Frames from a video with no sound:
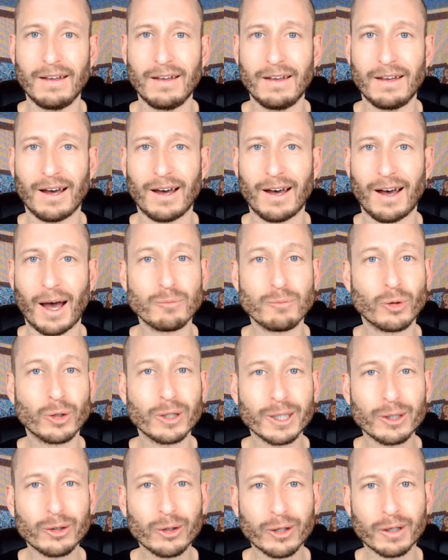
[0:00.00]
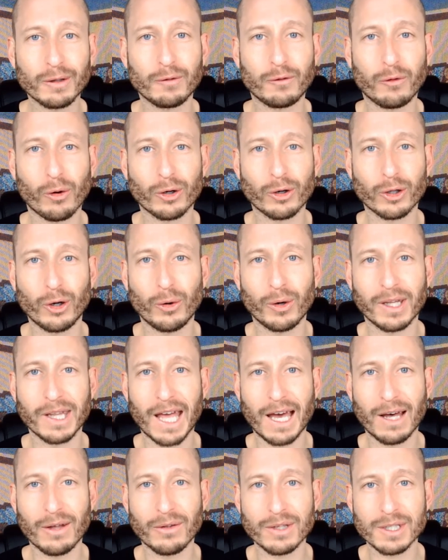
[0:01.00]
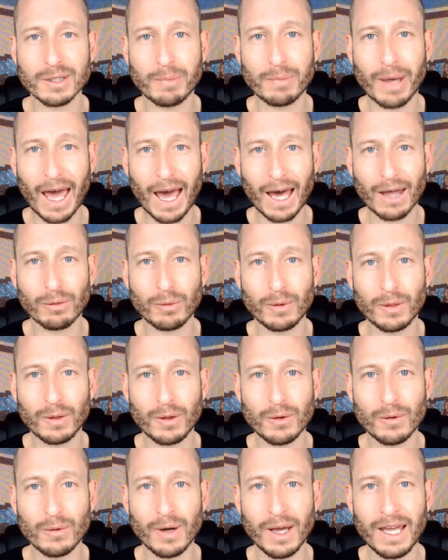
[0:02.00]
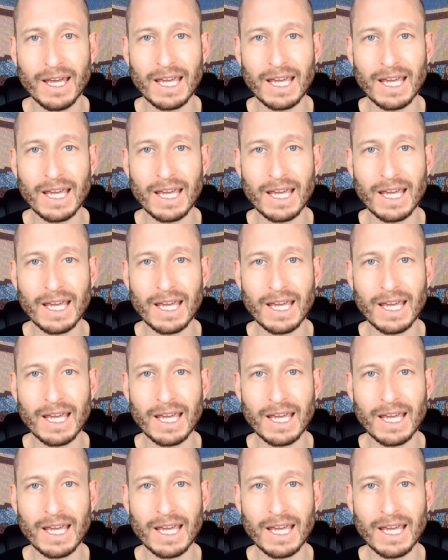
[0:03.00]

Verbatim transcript: Uh, I'm really looking forward to going down this path with you.